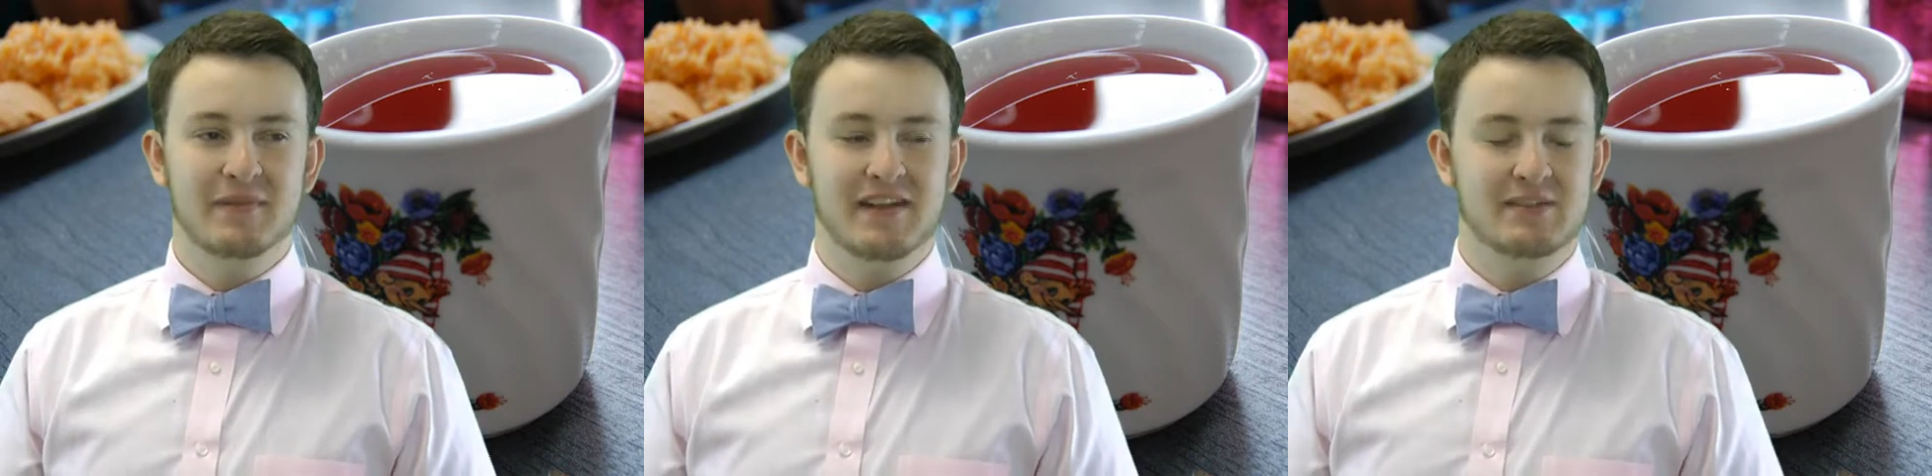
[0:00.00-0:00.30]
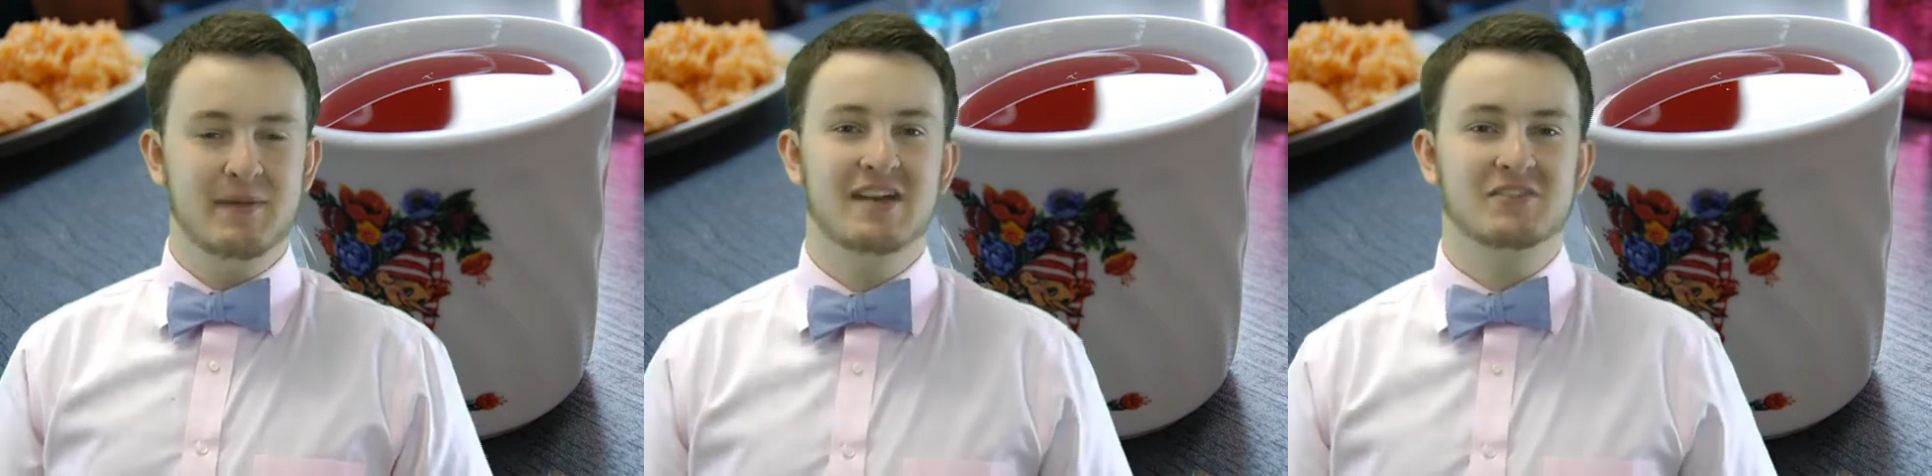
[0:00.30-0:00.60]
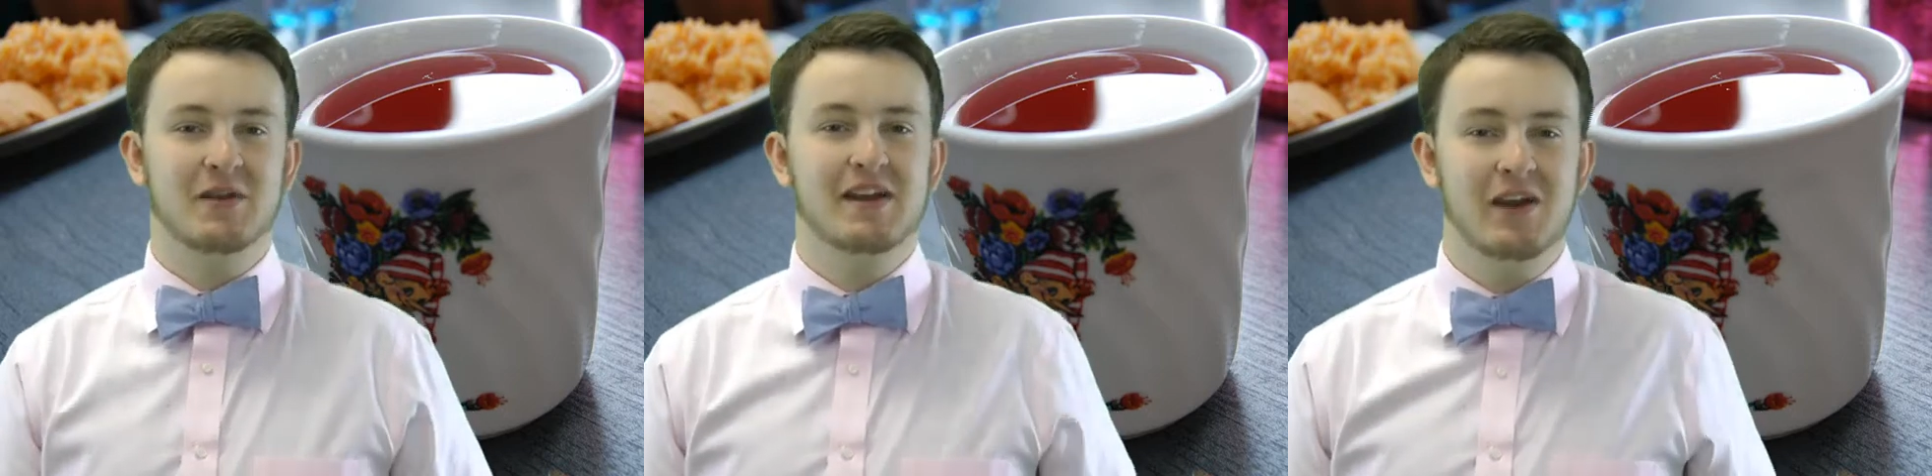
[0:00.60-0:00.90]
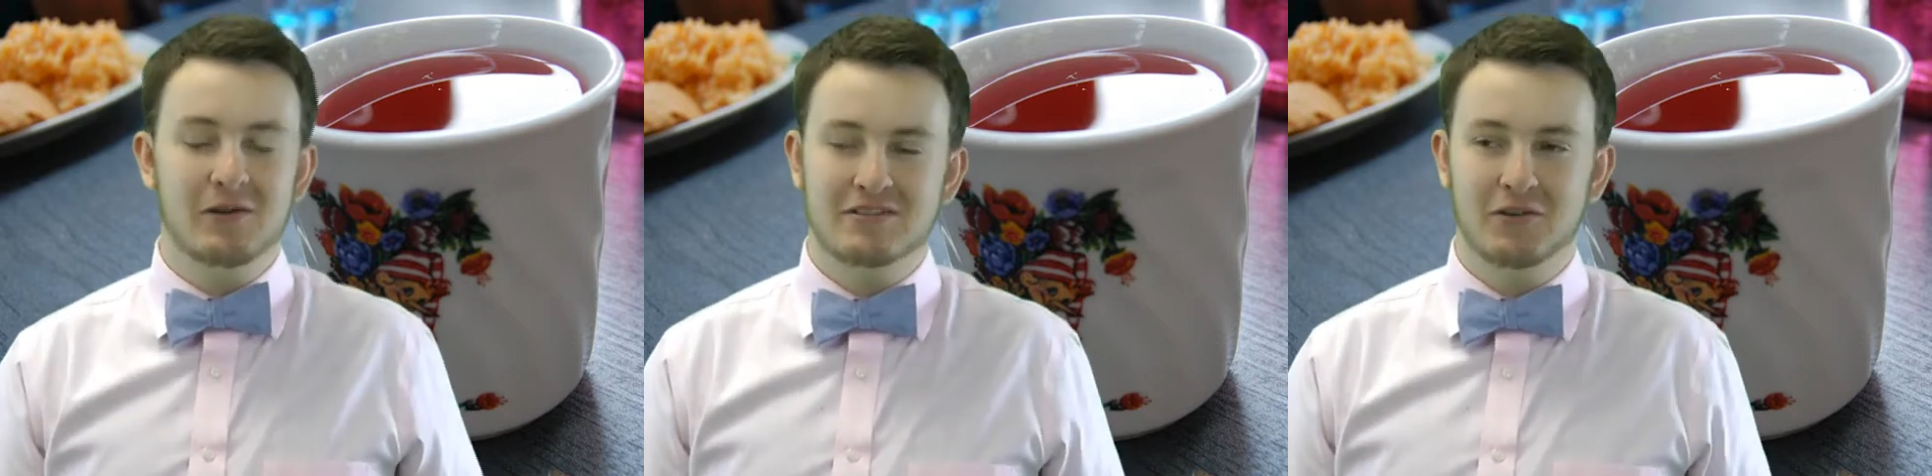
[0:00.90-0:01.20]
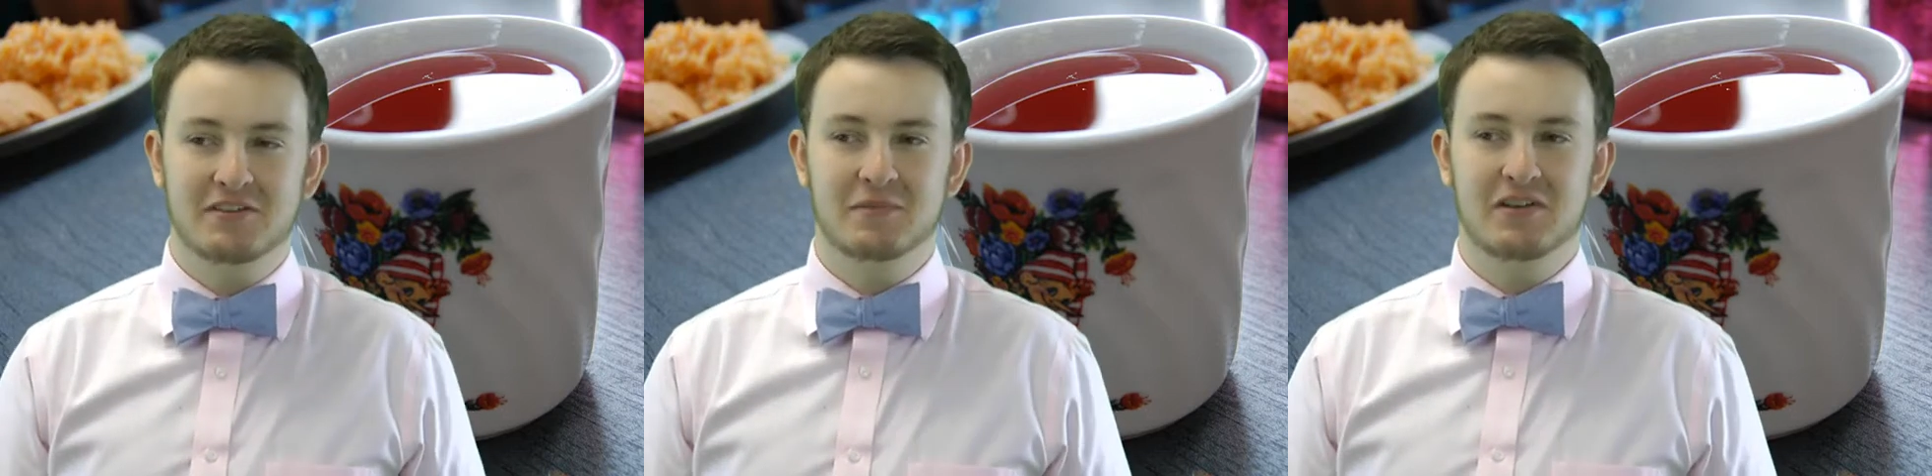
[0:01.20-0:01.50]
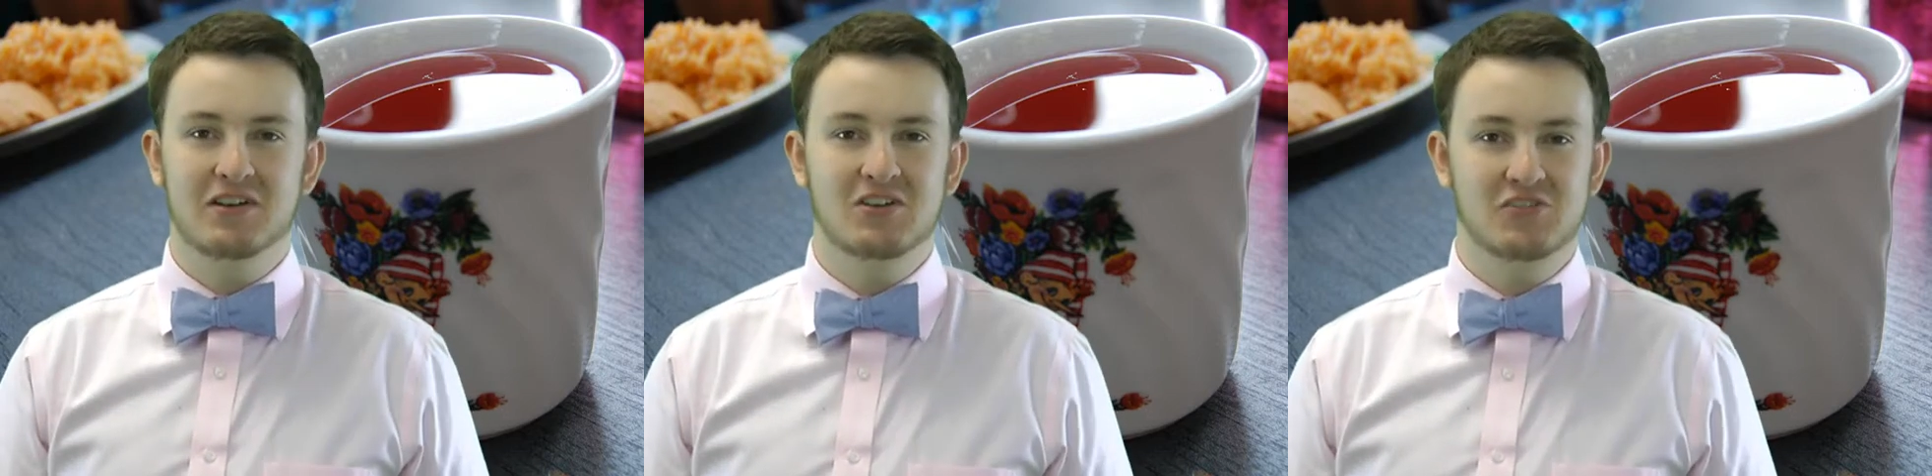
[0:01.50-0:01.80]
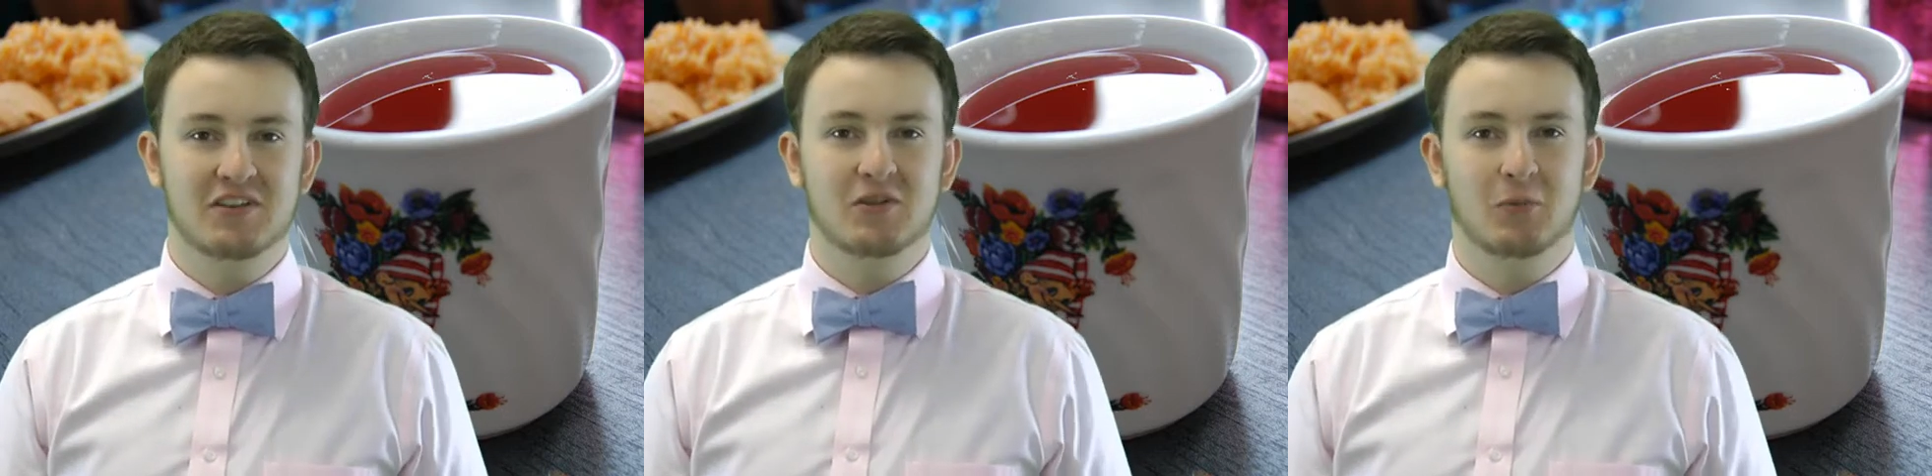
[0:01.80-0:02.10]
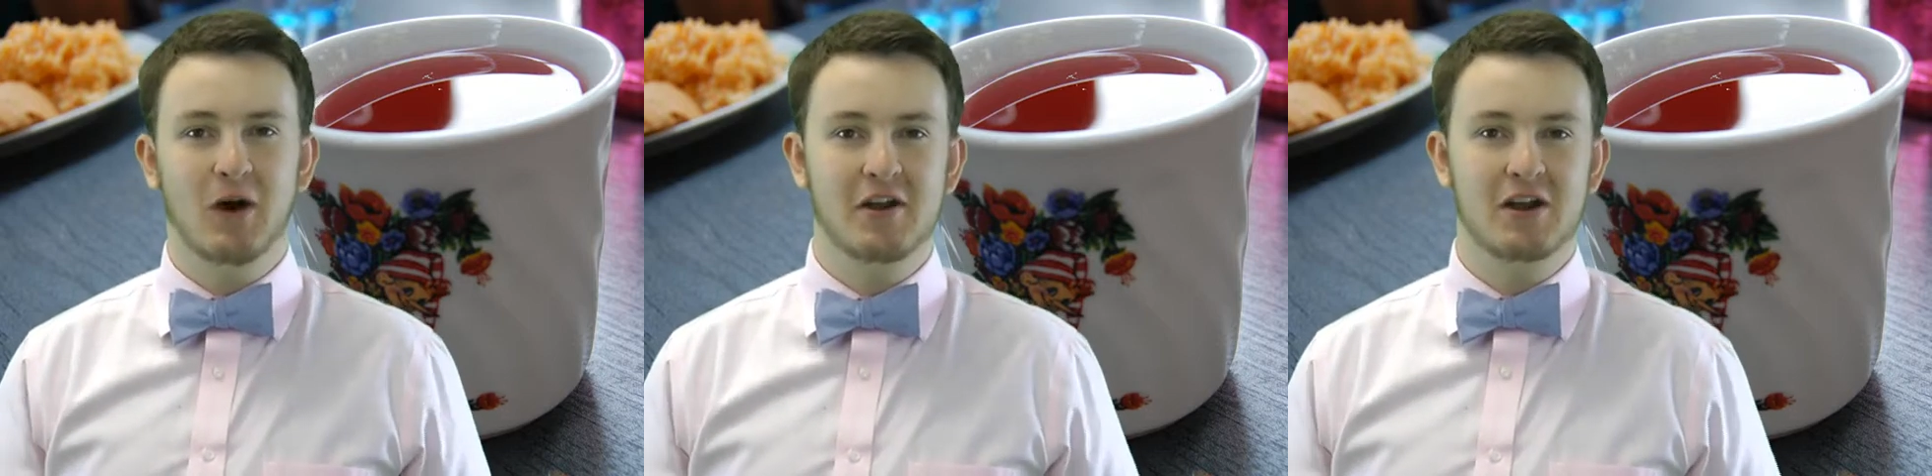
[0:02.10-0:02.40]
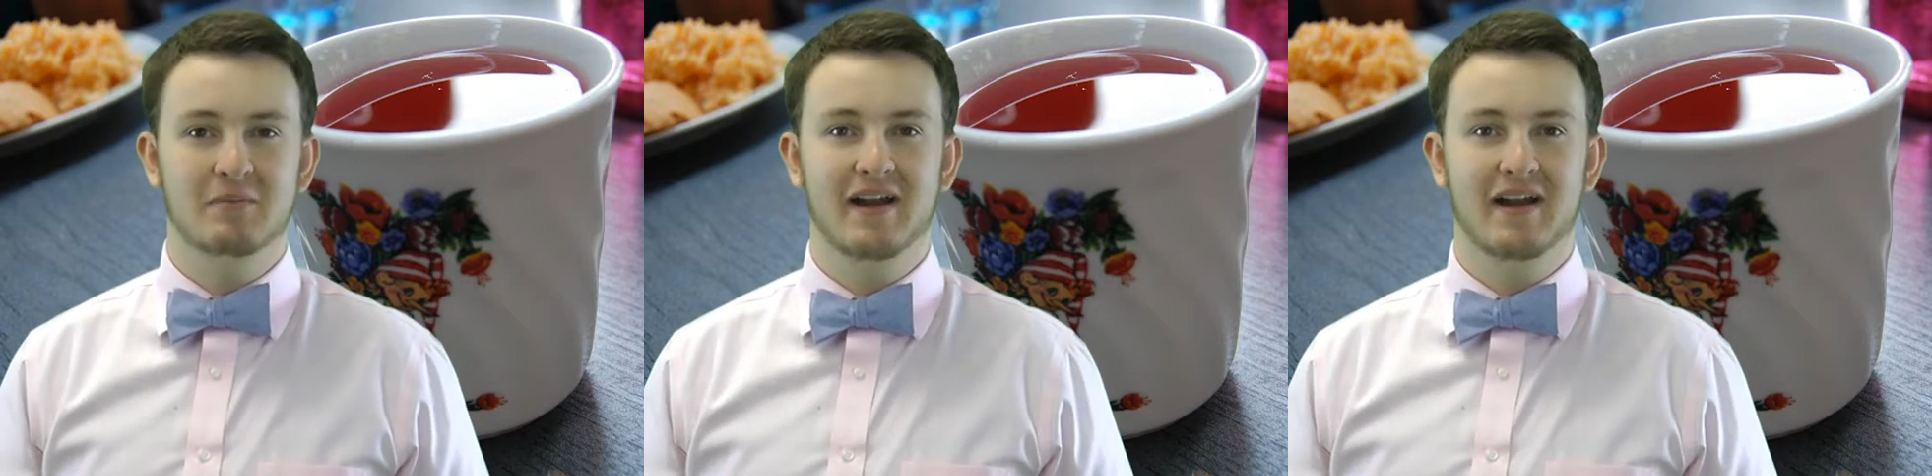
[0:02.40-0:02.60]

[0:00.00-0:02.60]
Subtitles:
because Pastor Randy always told us that we couldn't drink the water,